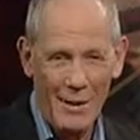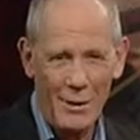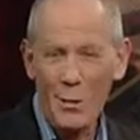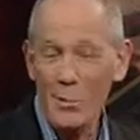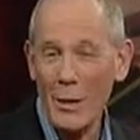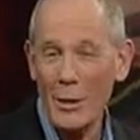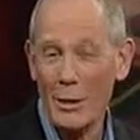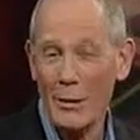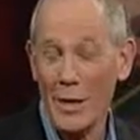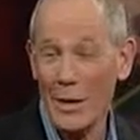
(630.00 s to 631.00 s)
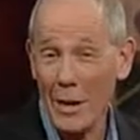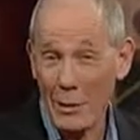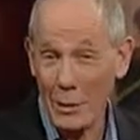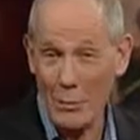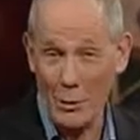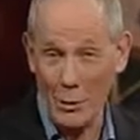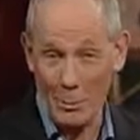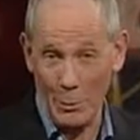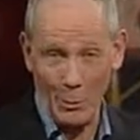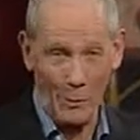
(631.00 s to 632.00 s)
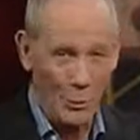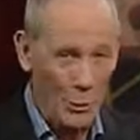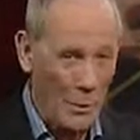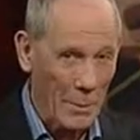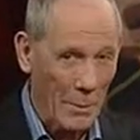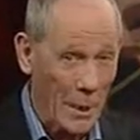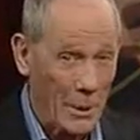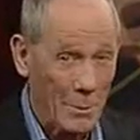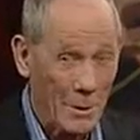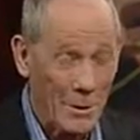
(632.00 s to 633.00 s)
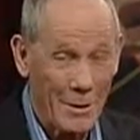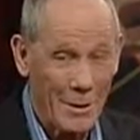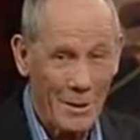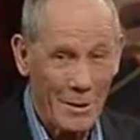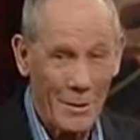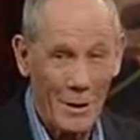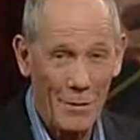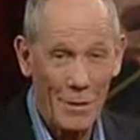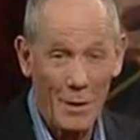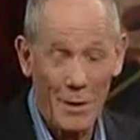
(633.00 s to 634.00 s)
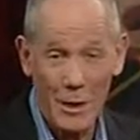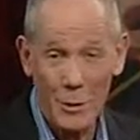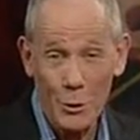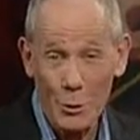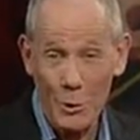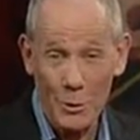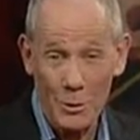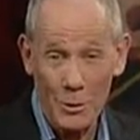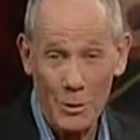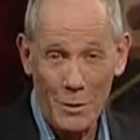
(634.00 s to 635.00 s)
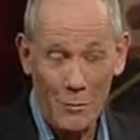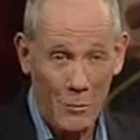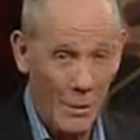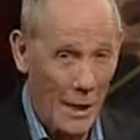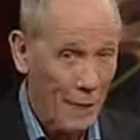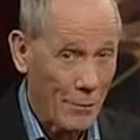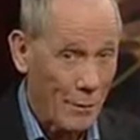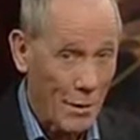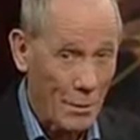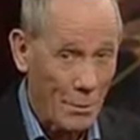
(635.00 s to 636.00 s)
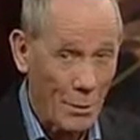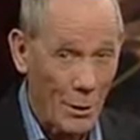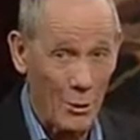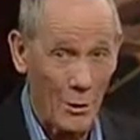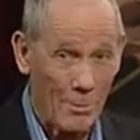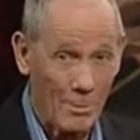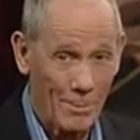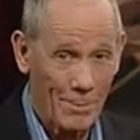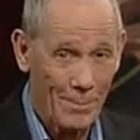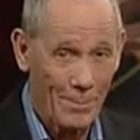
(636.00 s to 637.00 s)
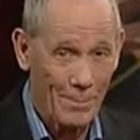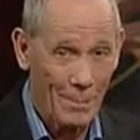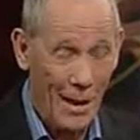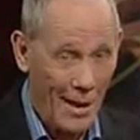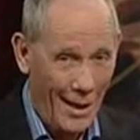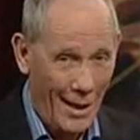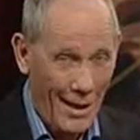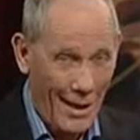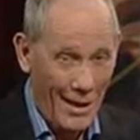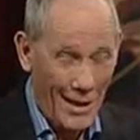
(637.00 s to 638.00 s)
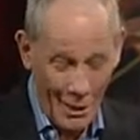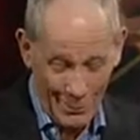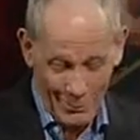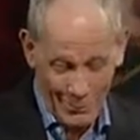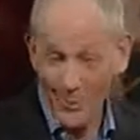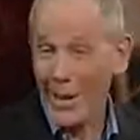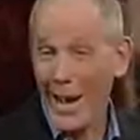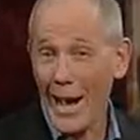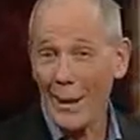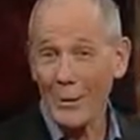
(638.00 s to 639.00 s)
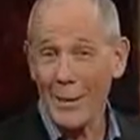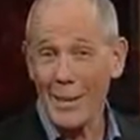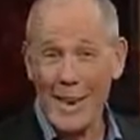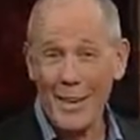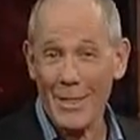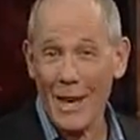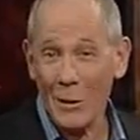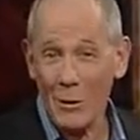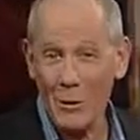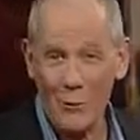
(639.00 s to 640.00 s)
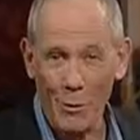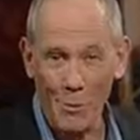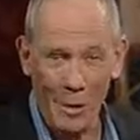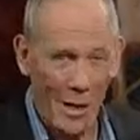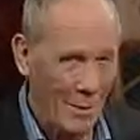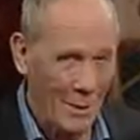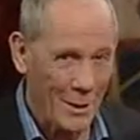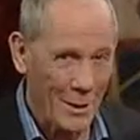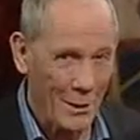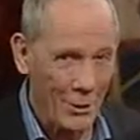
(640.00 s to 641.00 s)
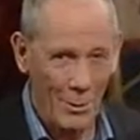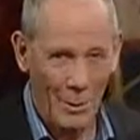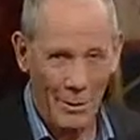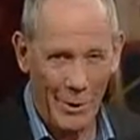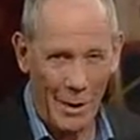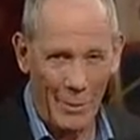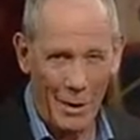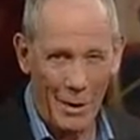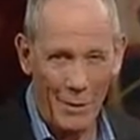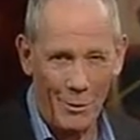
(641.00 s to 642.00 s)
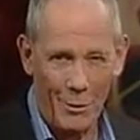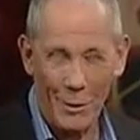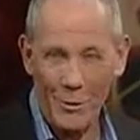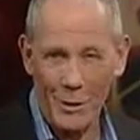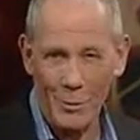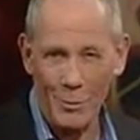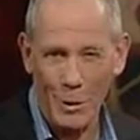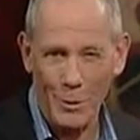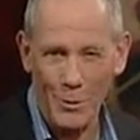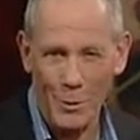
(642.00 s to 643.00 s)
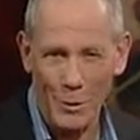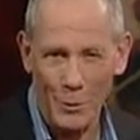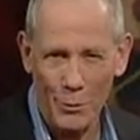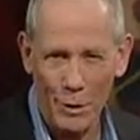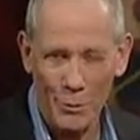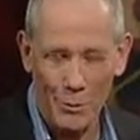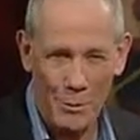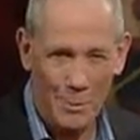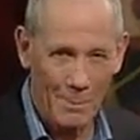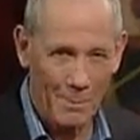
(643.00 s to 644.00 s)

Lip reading: No mention of that other principle of newspaper management, safeguarding editorial from advertiser pressure. Now, how's Cathy Hunt from the ABC shop going up there on the New South Wales mid-north coast?